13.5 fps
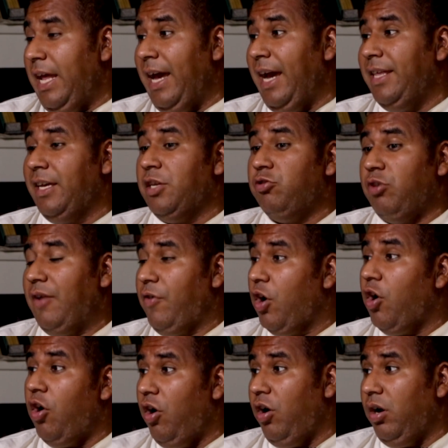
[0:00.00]
AI that can drive a
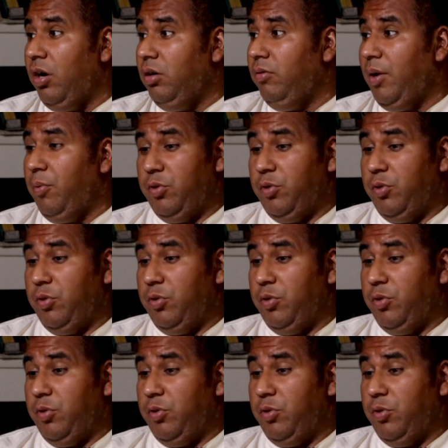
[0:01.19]
car, right?